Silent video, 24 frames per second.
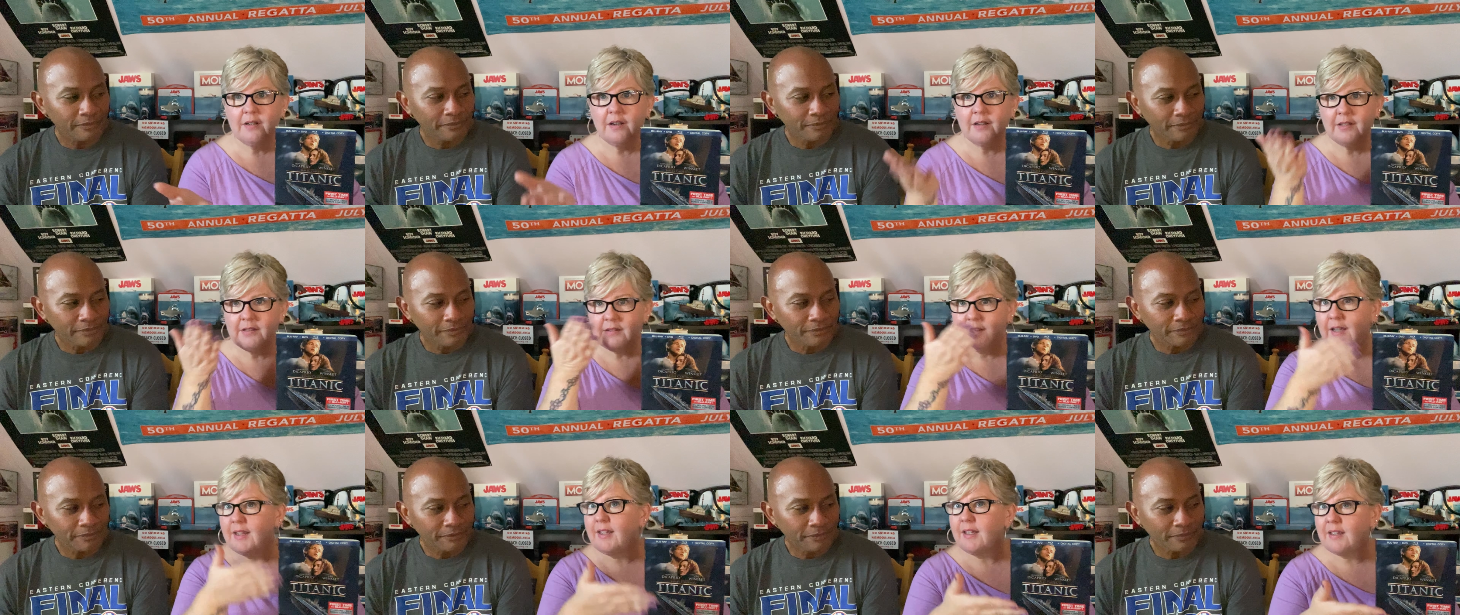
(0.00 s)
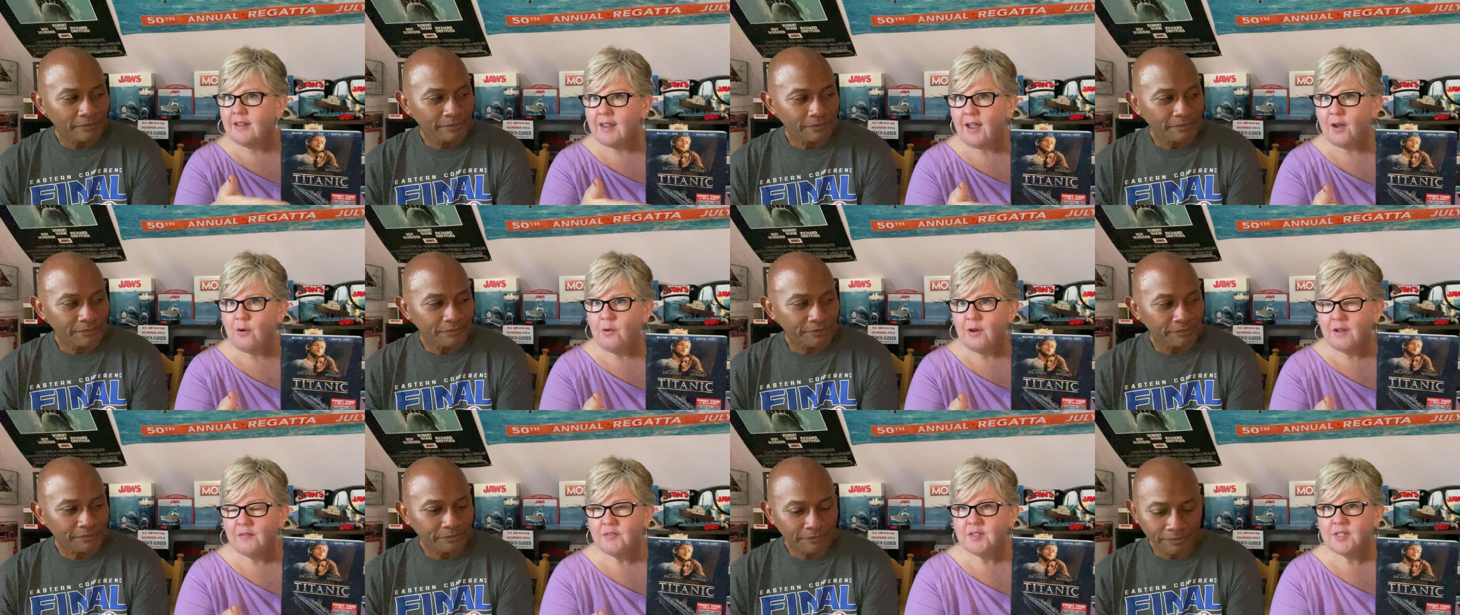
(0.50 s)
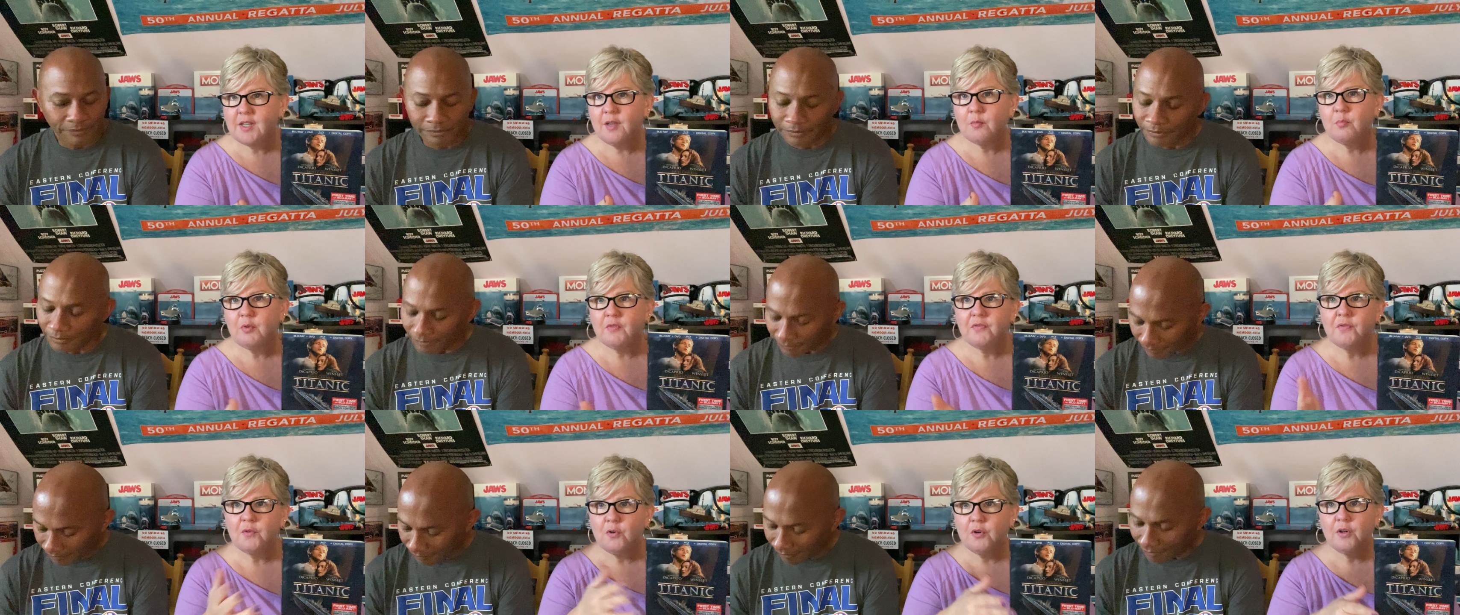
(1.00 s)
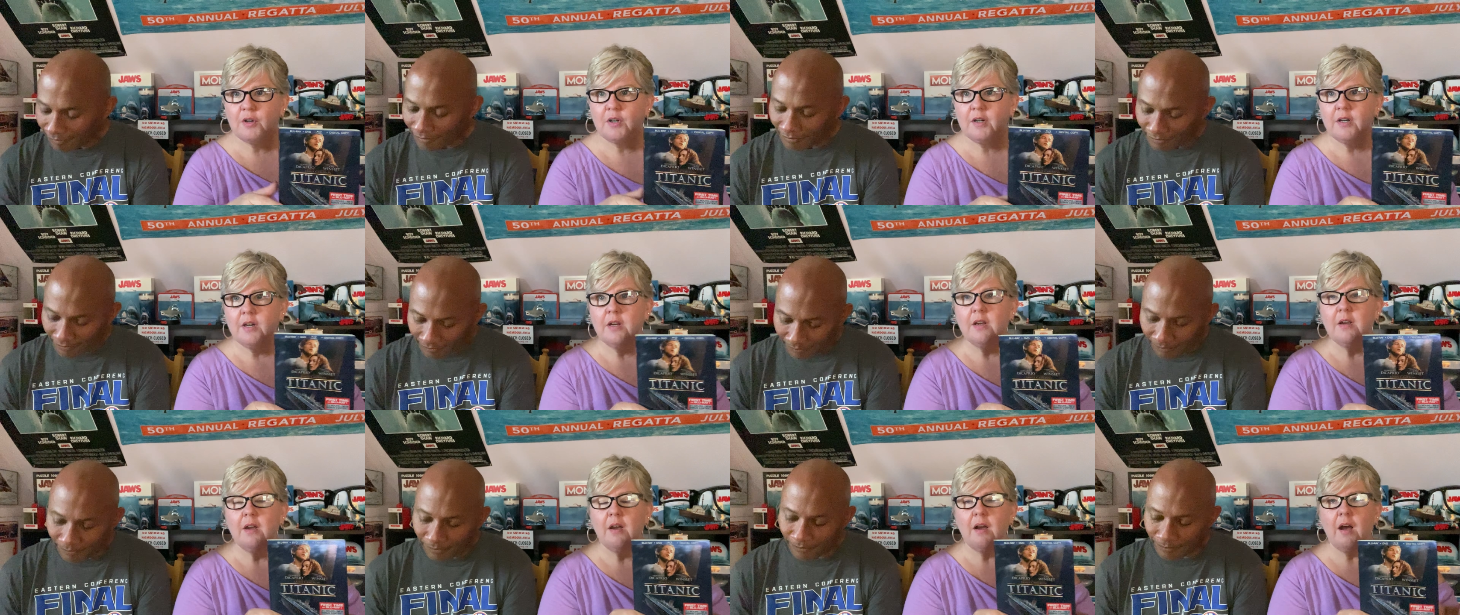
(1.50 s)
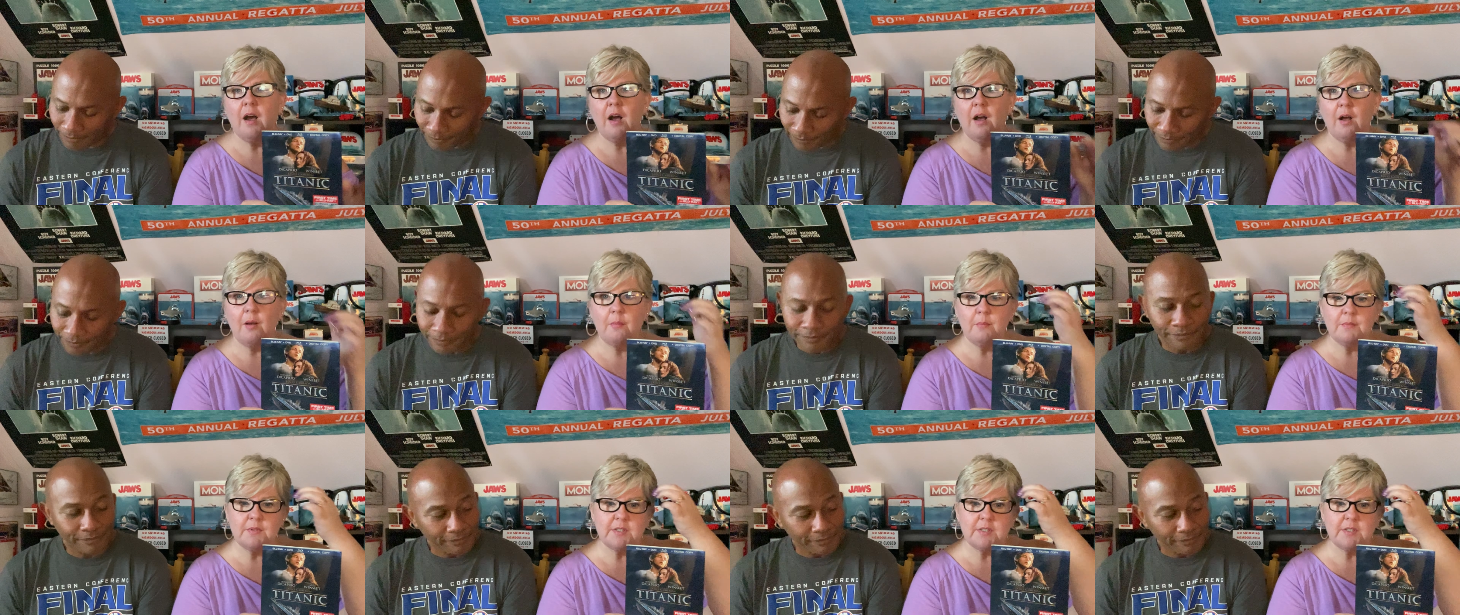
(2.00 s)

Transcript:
Speaker 1: Unlike how I've said before, um,